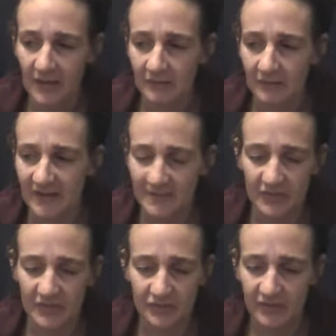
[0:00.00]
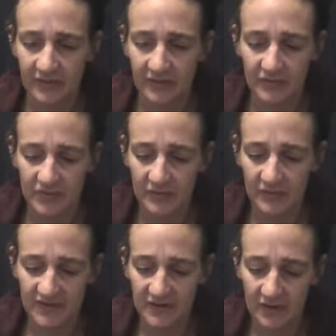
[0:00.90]
last month's reading for some
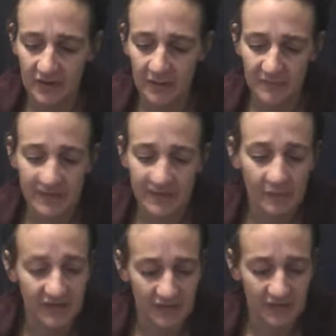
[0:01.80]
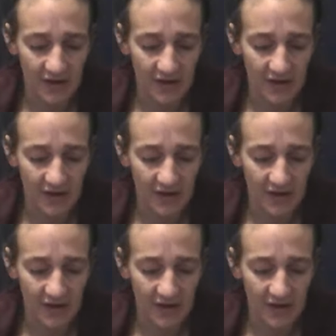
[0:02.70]
reason. Some of it's not.